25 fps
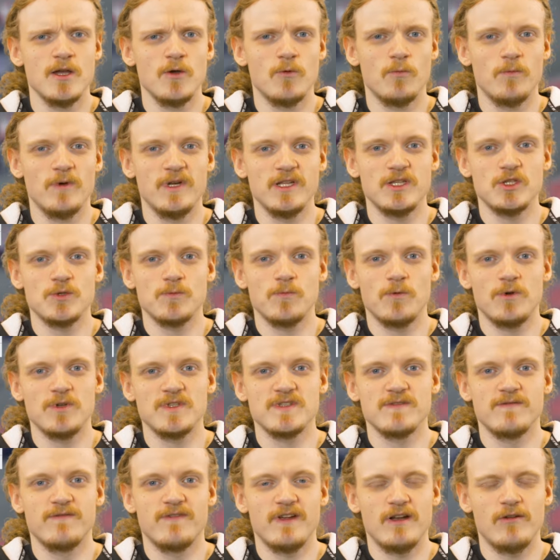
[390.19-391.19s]
which
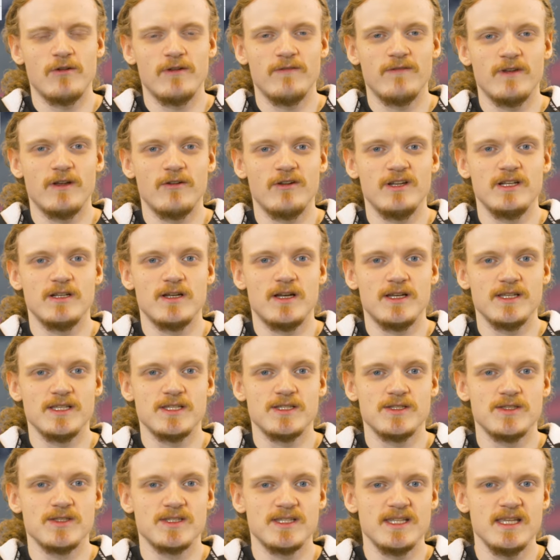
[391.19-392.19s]
was very
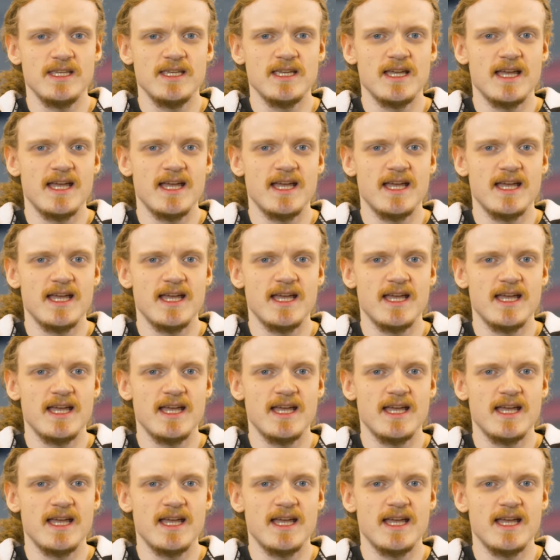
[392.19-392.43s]
nice to see,